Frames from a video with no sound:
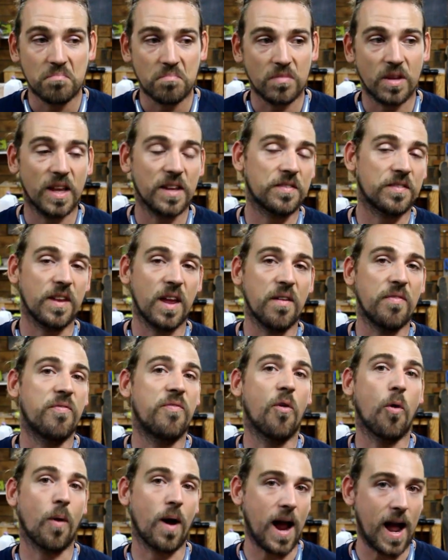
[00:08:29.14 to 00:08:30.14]
let's say
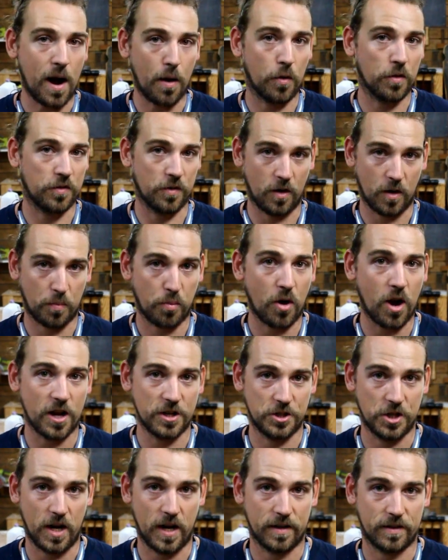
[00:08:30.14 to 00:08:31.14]
4 hours on a
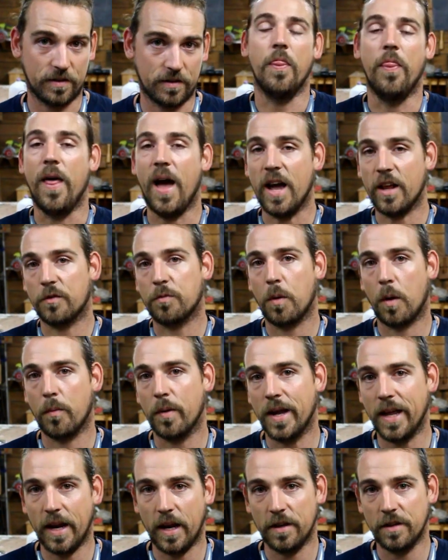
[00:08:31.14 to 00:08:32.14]
project, that's where
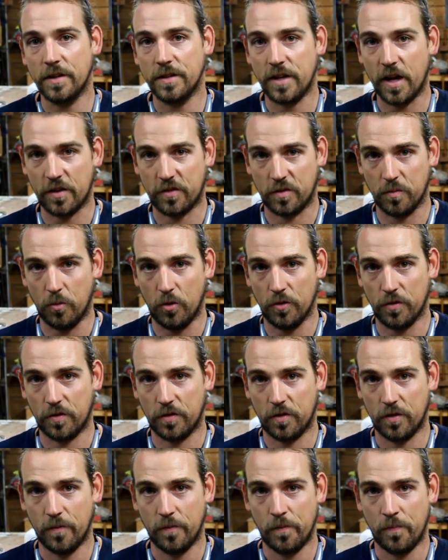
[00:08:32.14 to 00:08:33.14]
we get into
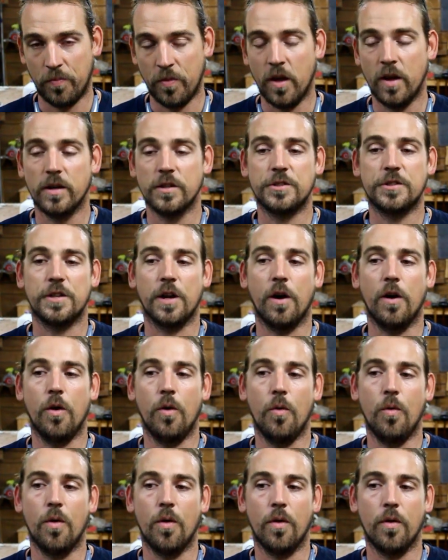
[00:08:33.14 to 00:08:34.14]
decimals.
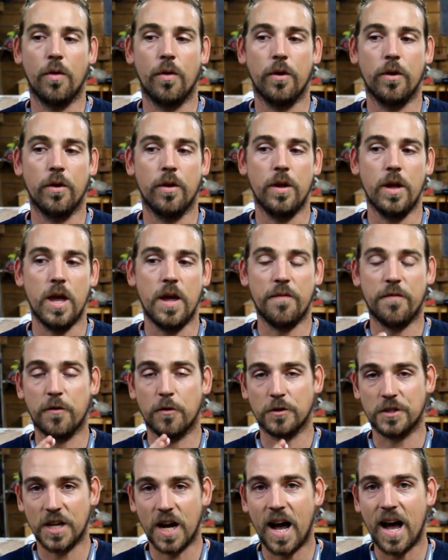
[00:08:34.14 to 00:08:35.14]
So if
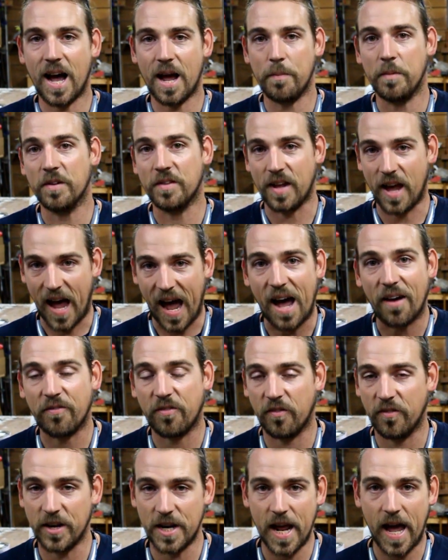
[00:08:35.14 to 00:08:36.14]
your time is half
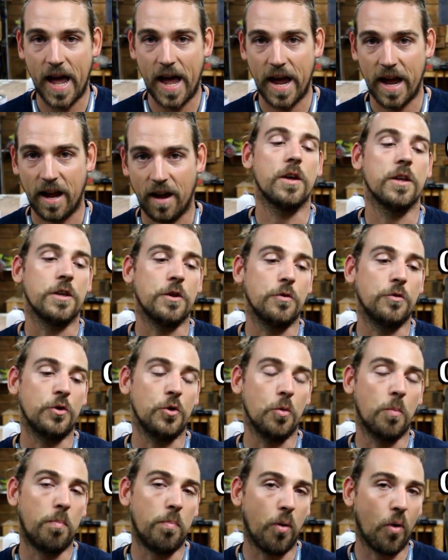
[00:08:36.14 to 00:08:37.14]
of a day, you
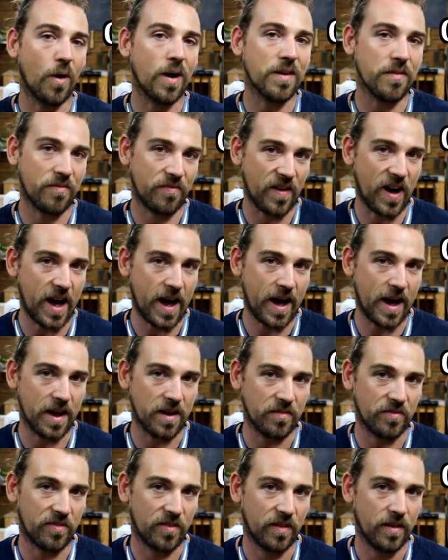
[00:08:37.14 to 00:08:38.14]
do
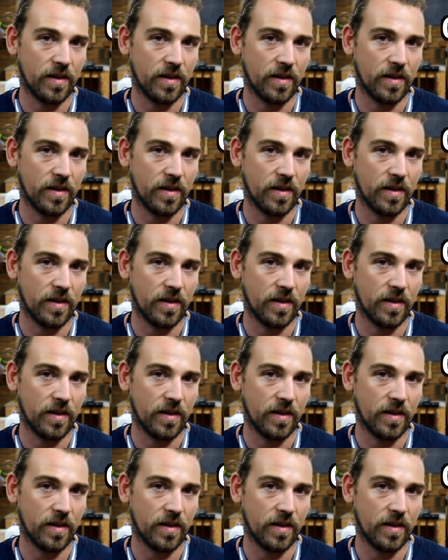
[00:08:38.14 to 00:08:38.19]
0.5